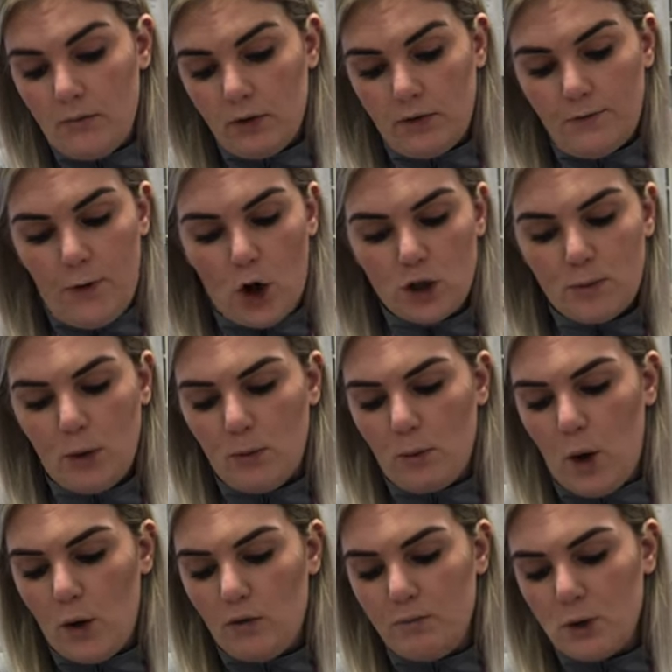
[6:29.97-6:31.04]
But the fox put
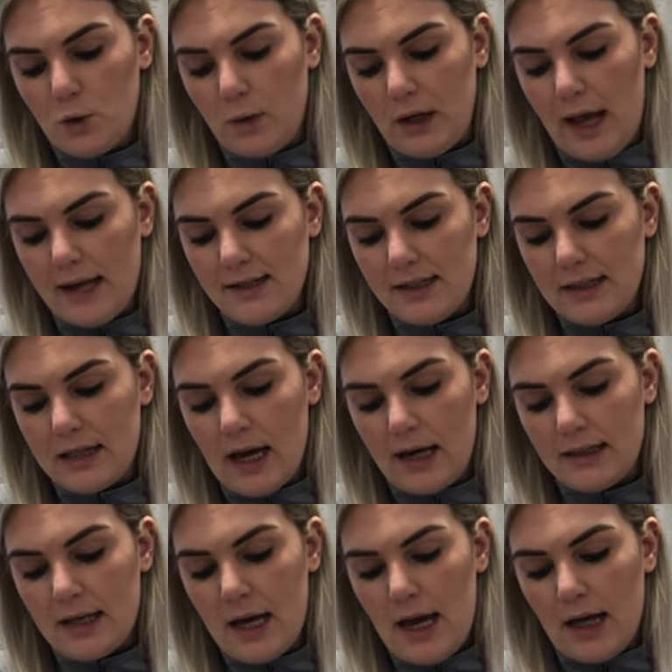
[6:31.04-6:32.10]
wove between Eska's
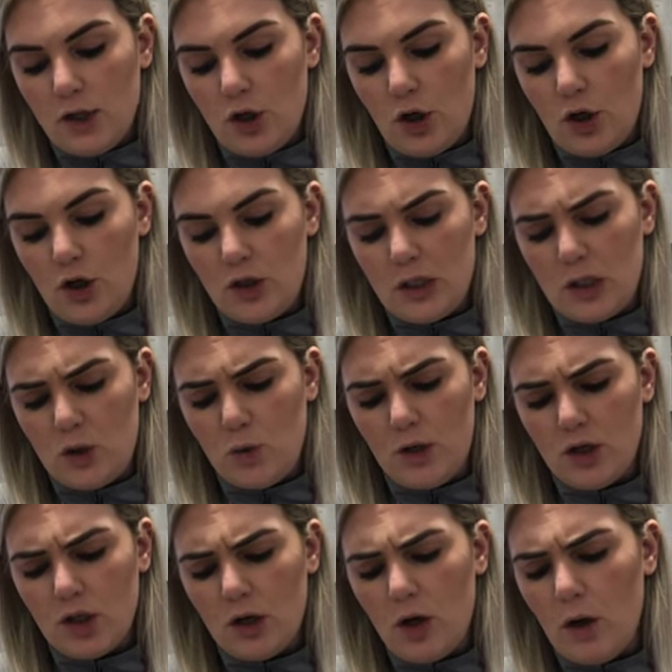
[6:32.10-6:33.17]
legs and turned his
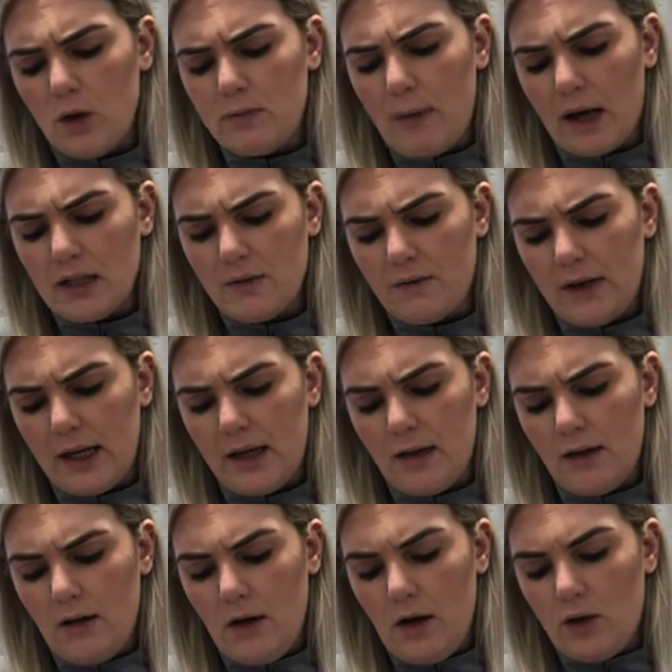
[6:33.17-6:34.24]
twitching nose back to
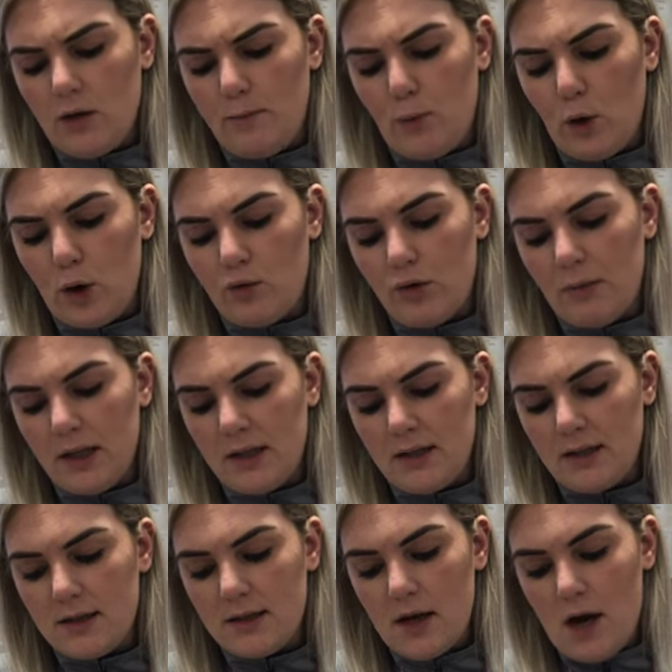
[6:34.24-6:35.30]
Flint. The boy
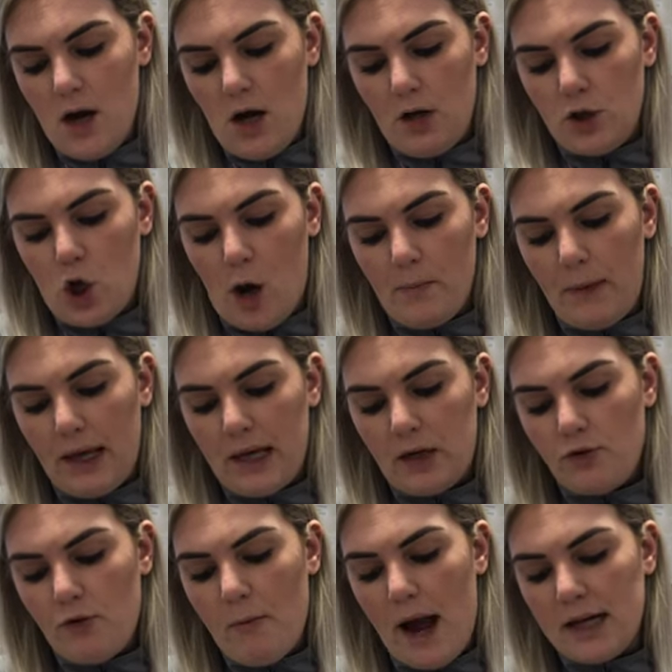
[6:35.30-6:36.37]
grimaced. Tomkin
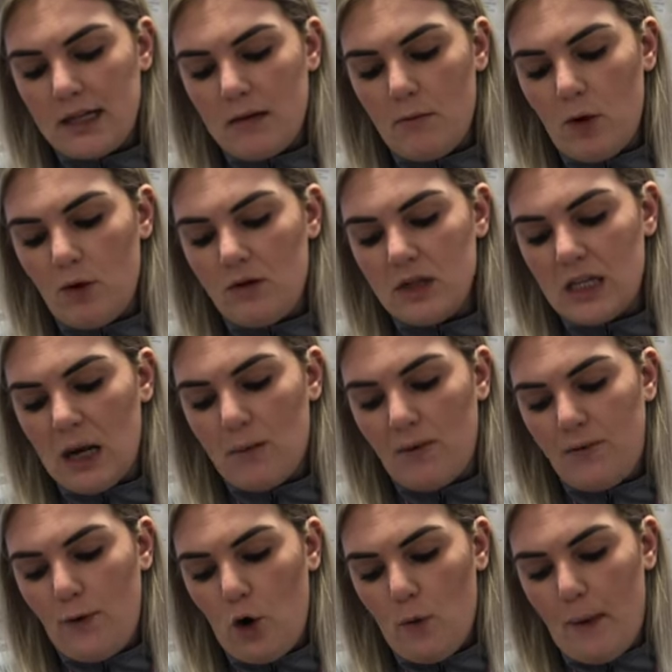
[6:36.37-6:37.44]
had reminded him only the day
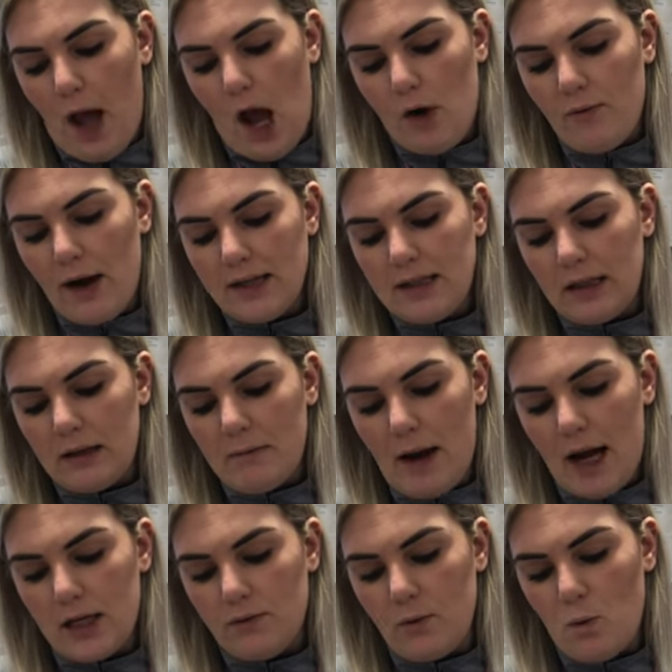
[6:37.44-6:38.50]
before about harassing the
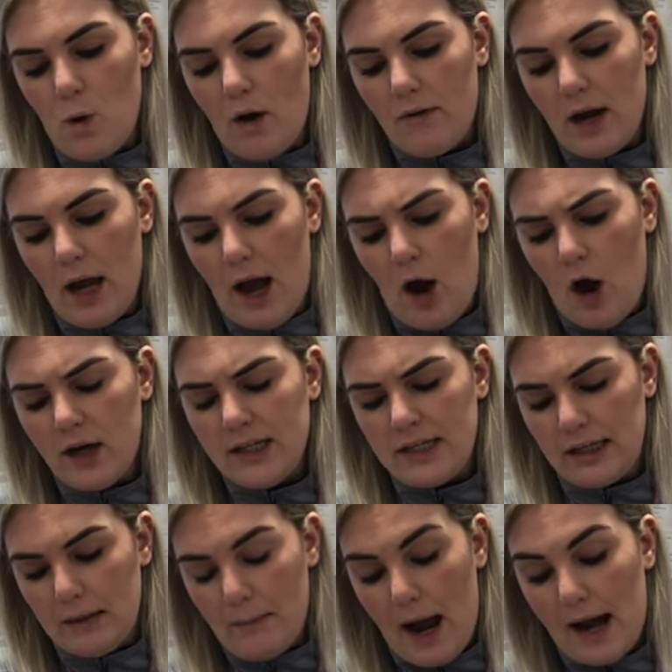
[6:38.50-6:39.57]
mind of a warrior,
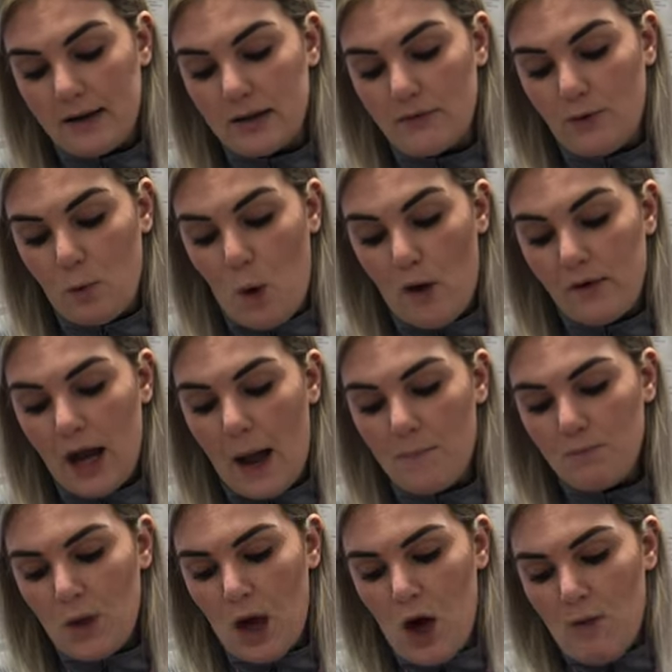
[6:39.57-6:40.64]
harnessing the mind of a warrior,
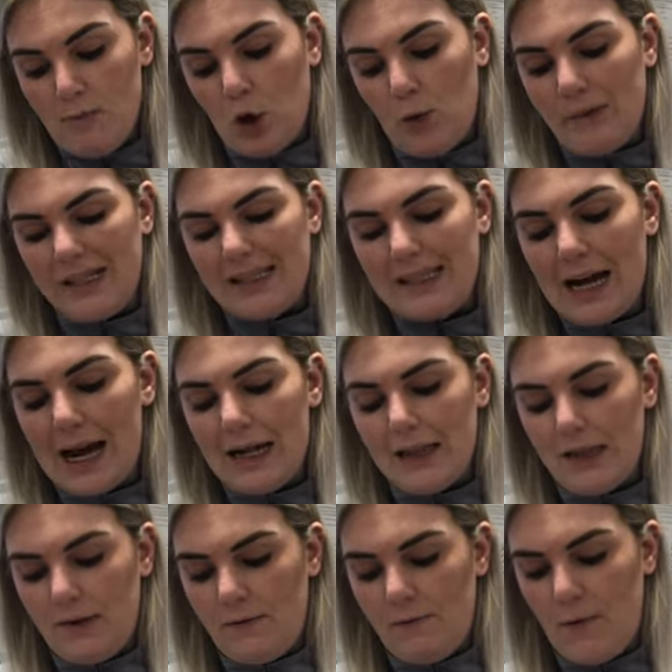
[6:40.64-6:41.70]
becoming
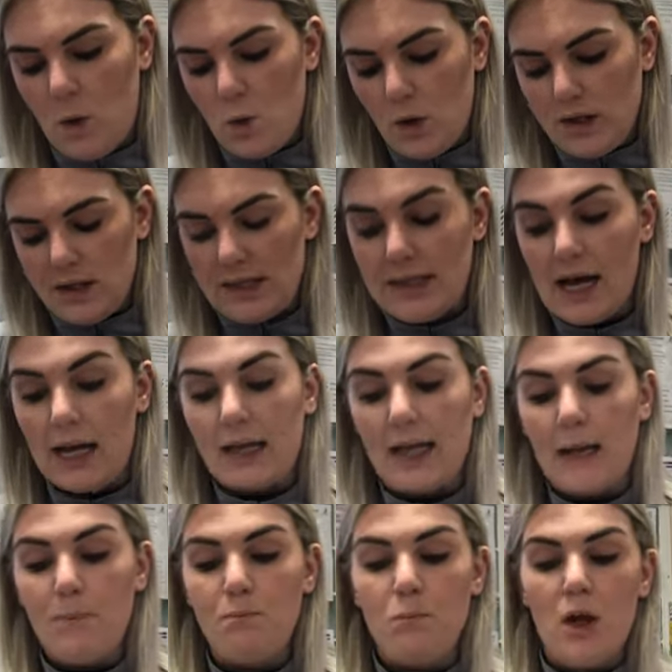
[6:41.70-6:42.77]
silent and focused and
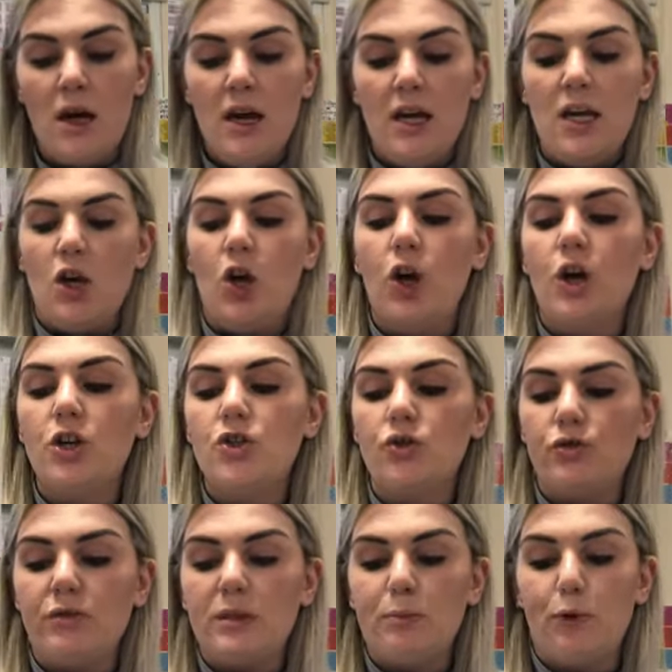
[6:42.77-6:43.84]
deadly. He cursed
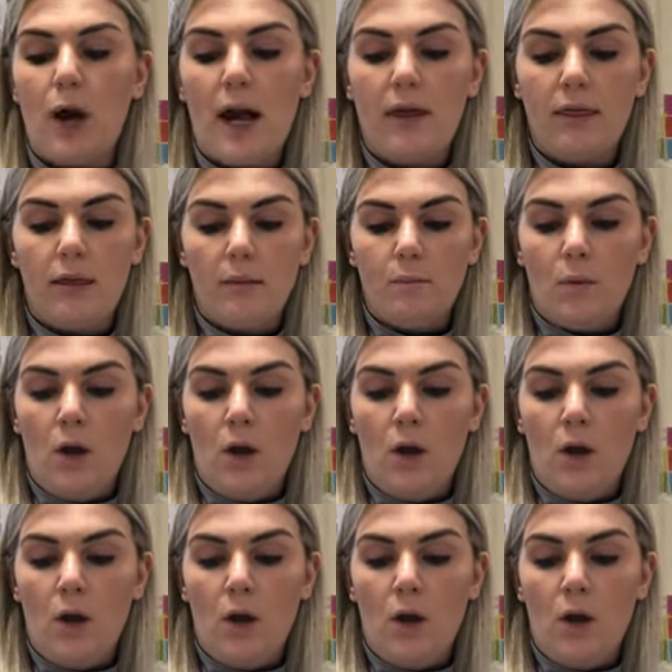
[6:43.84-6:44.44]
under his breath.